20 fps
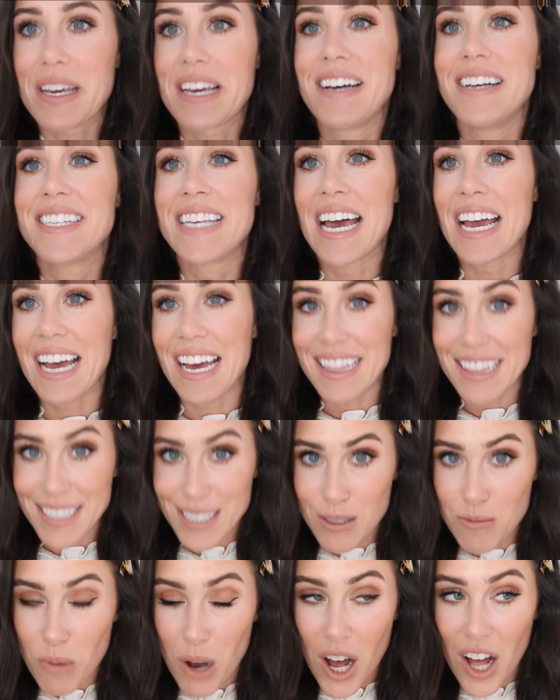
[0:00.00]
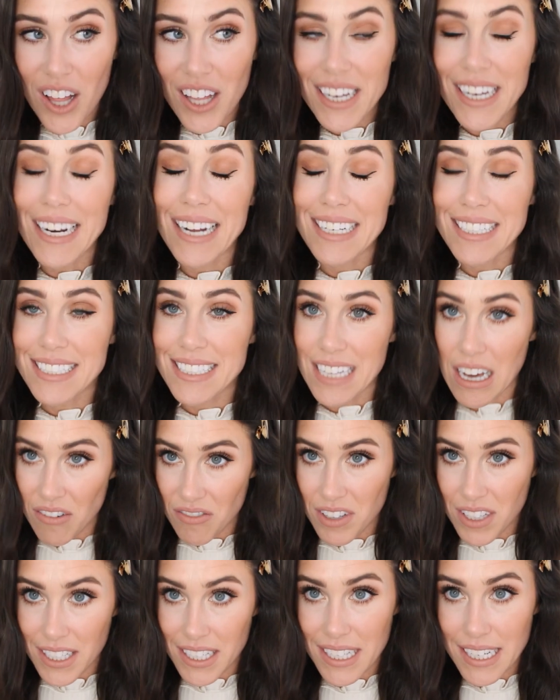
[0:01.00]
because I got the small and I
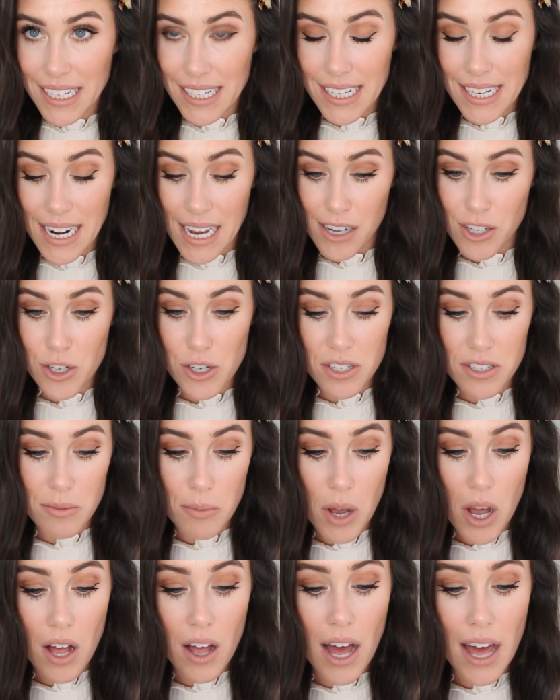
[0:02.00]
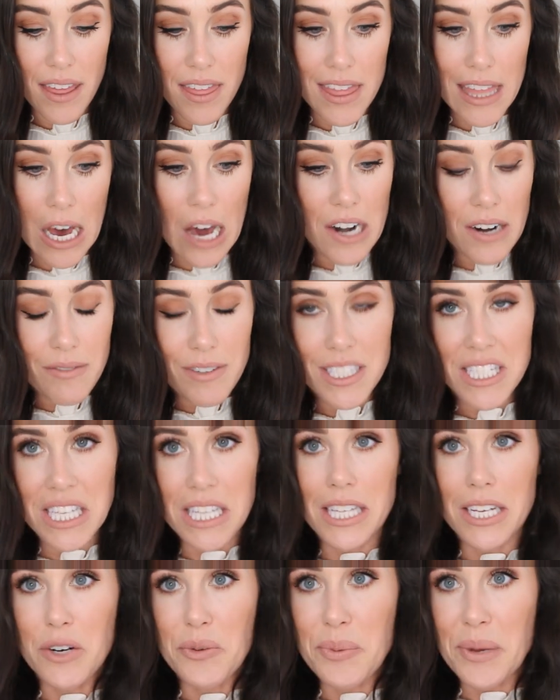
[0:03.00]
definitely need an extra small. I thought it was a
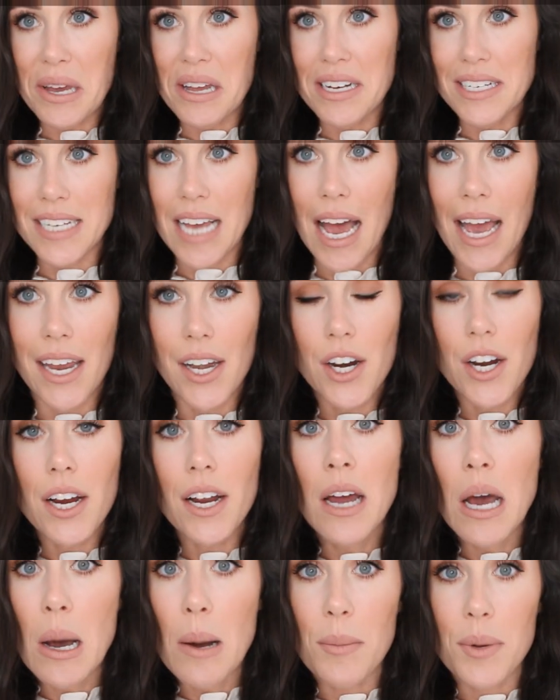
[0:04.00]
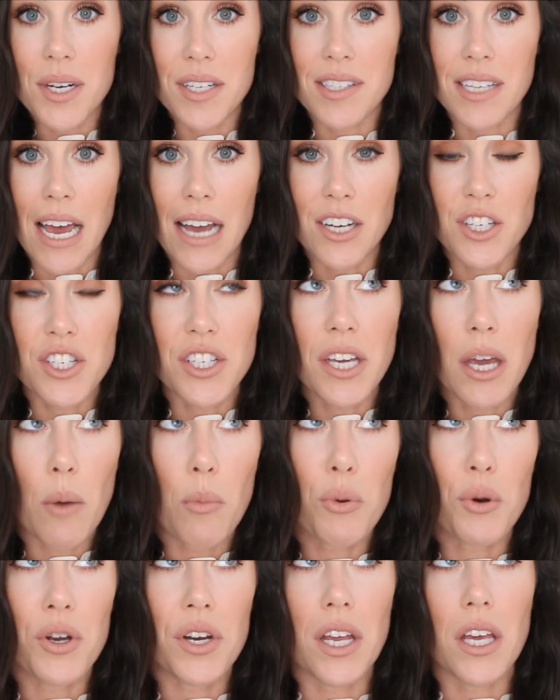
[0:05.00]
little bit tighter, but it's actually a
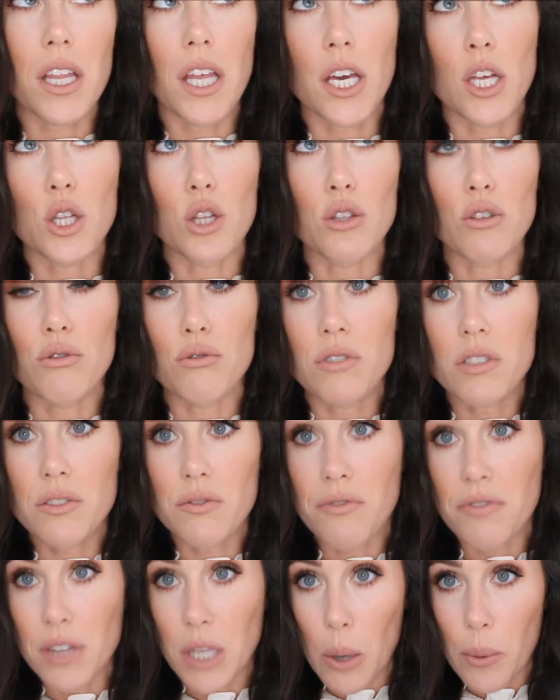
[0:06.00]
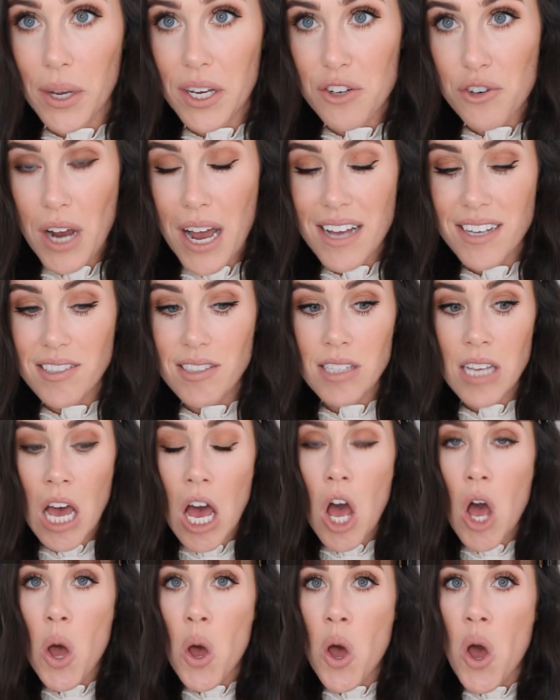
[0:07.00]
pretty like loose flowy dress
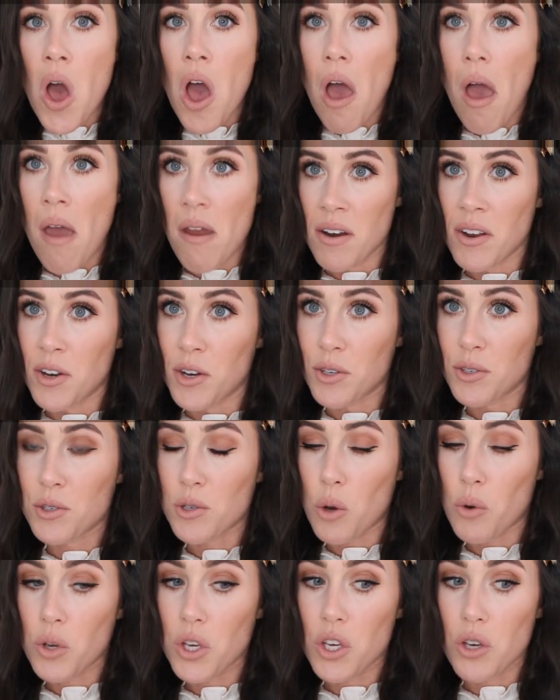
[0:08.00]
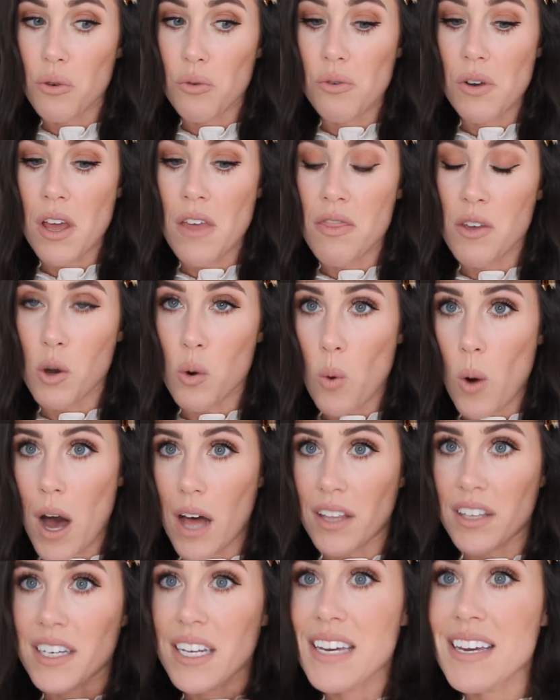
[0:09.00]
and it is so cute and the
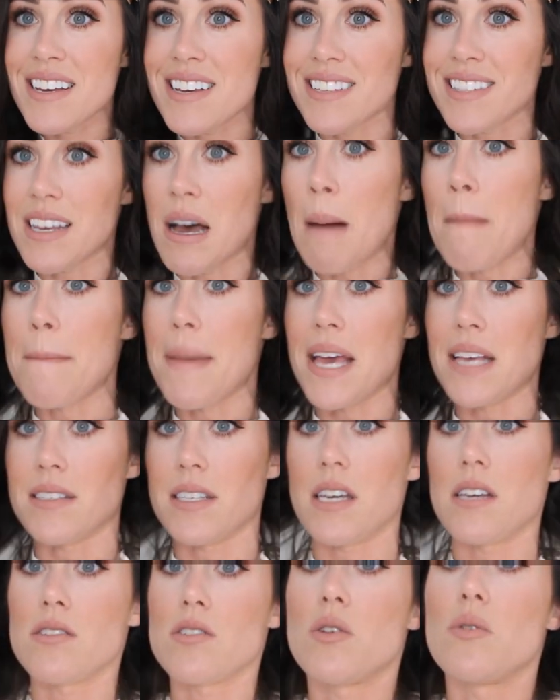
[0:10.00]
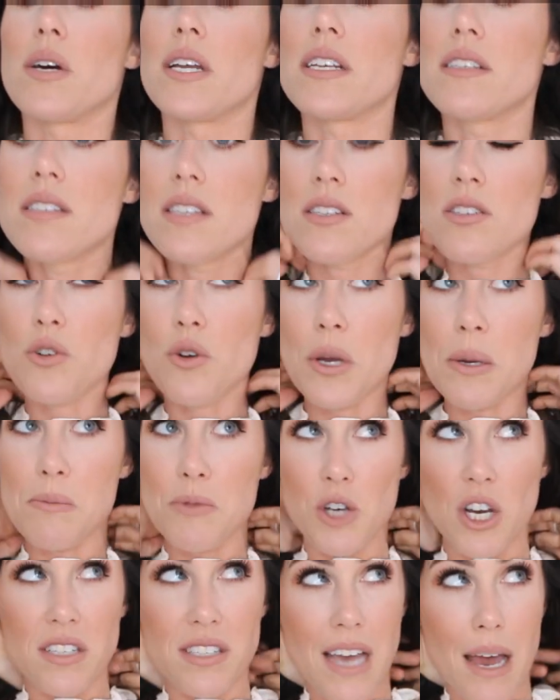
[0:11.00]
quality is amazing. So it is this cream
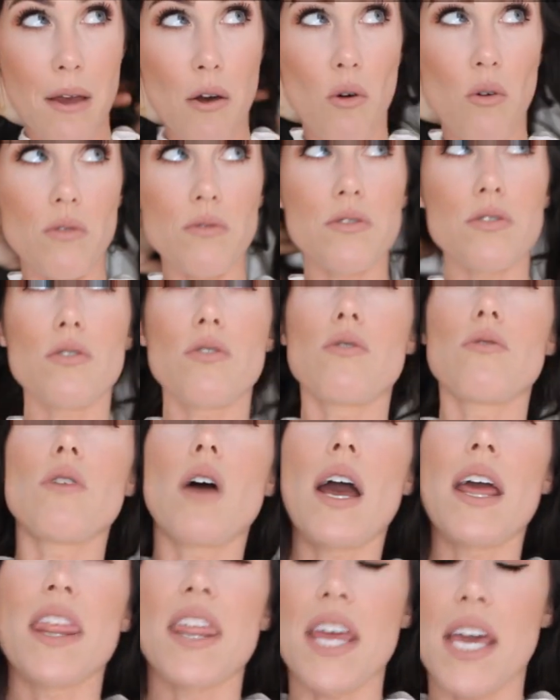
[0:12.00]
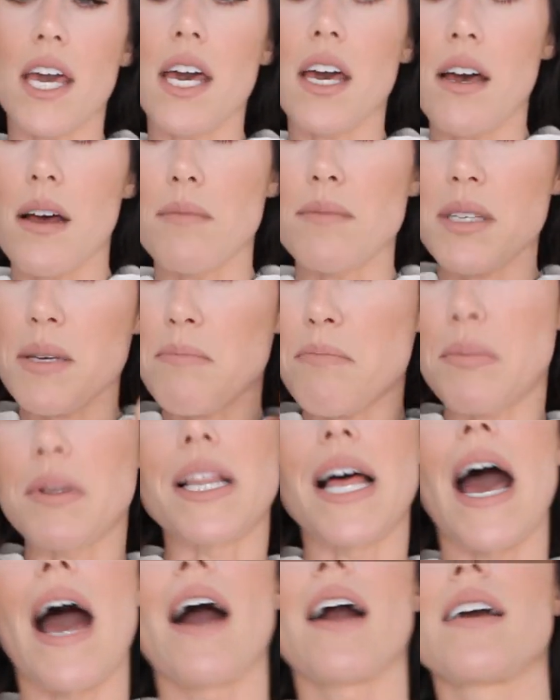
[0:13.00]
dress. I also, I think it comes in
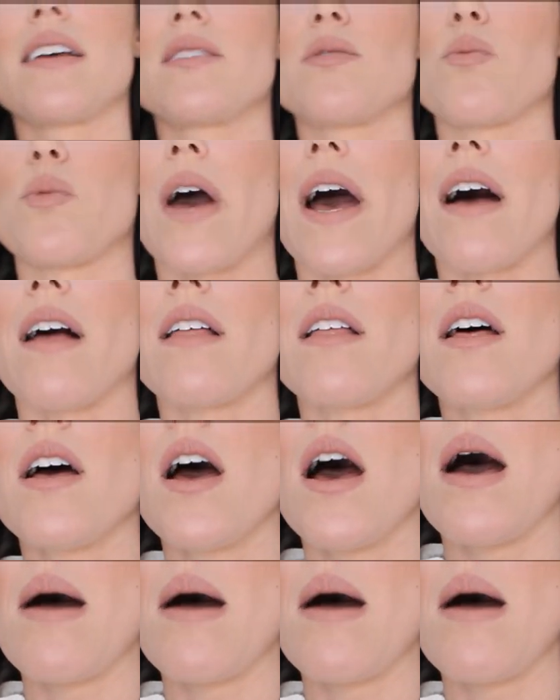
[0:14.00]
black as well,